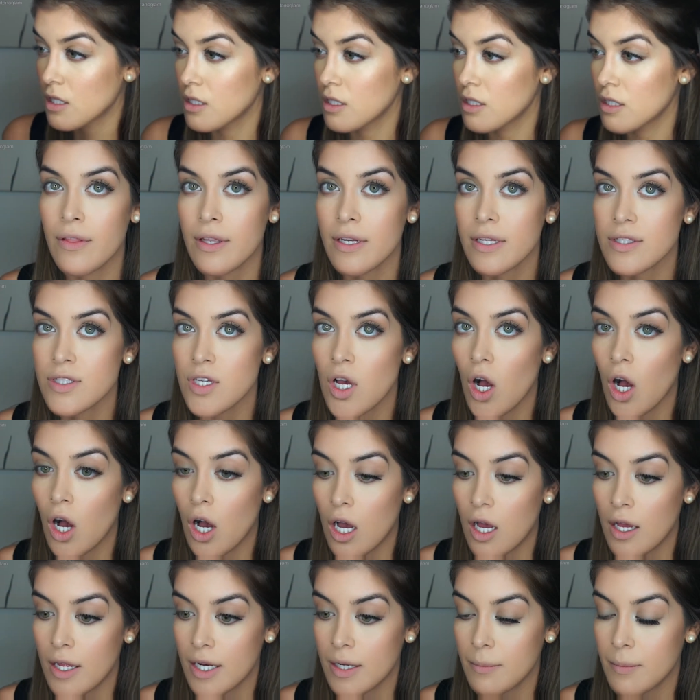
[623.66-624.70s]
Now that it's
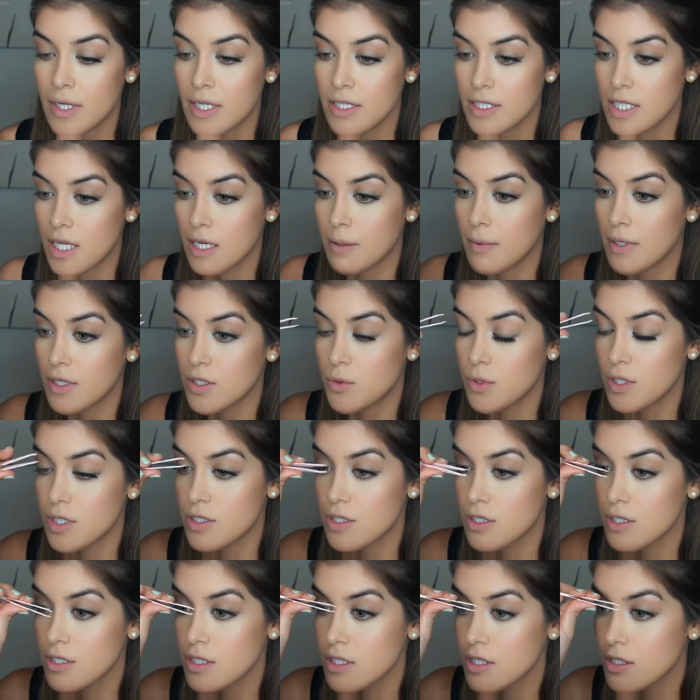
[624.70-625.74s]
on, I'm gonna take my
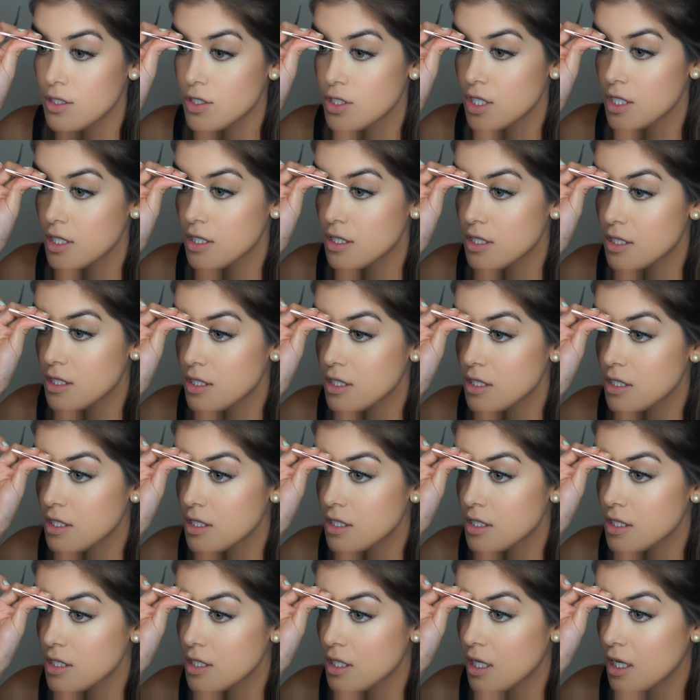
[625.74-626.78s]
tweezers and just
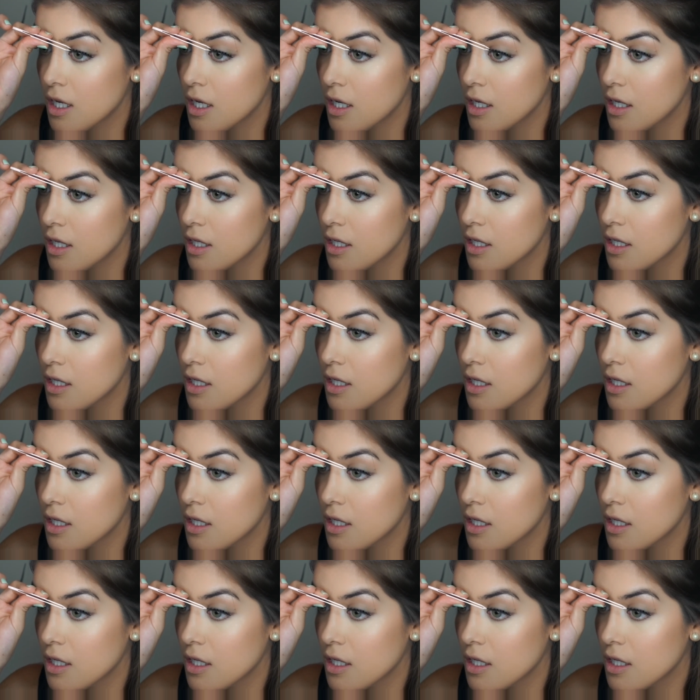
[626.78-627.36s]
tug.